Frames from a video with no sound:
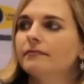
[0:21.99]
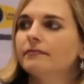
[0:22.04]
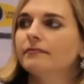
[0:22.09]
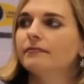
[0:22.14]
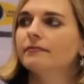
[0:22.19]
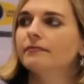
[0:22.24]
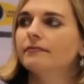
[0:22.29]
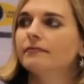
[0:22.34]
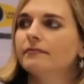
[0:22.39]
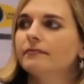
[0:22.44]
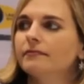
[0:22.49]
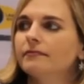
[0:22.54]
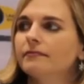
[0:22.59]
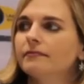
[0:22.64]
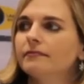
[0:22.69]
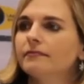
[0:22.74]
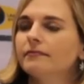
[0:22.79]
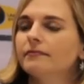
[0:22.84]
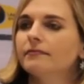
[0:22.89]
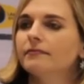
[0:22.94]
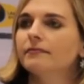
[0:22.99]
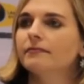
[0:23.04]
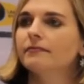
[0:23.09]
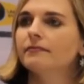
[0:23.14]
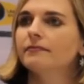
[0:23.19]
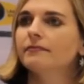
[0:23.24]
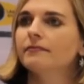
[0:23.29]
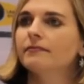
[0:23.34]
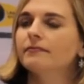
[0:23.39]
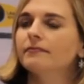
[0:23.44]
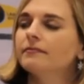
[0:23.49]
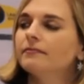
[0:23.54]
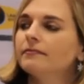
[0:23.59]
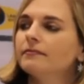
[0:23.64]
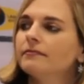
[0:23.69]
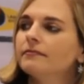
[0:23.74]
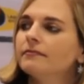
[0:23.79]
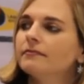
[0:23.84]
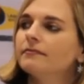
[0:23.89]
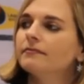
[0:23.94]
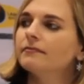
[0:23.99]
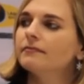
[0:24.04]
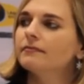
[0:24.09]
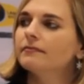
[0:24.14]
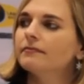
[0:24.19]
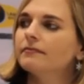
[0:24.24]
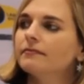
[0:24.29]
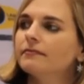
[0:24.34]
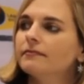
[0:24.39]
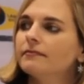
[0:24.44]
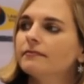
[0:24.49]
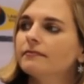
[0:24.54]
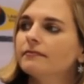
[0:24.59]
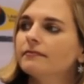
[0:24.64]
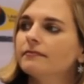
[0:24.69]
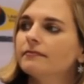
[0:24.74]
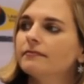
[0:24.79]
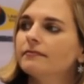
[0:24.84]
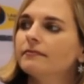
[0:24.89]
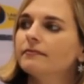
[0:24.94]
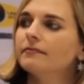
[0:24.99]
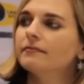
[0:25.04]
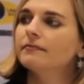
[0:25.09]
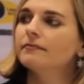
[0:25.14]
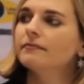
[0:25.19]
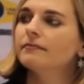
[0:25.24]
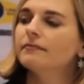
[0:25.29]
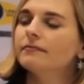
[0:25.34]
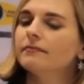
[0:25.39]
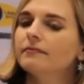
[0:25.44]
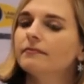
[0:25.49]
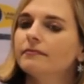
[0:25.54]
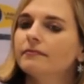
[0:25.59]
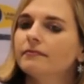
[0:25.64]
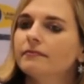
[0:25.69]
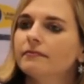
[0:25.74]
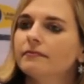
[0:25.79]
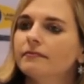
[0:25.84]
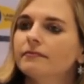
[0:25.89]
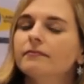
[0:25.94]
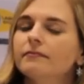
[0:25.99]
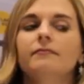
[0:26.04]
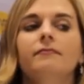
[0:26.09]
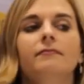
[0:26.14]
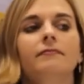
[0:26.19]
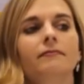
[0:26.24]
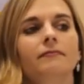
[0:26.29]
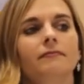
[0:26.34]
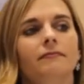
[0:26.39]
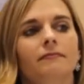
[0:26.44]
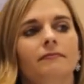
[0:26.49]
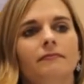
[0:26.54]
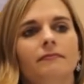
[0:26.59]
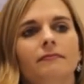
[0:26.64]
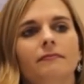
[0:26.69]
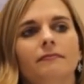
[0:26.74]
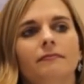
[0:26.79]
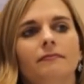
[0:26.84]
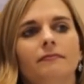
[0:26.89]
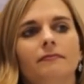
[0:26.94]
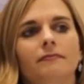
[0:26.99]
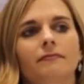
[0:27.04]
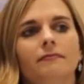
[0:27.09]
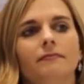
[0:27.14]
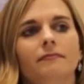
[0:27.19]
(not speaking)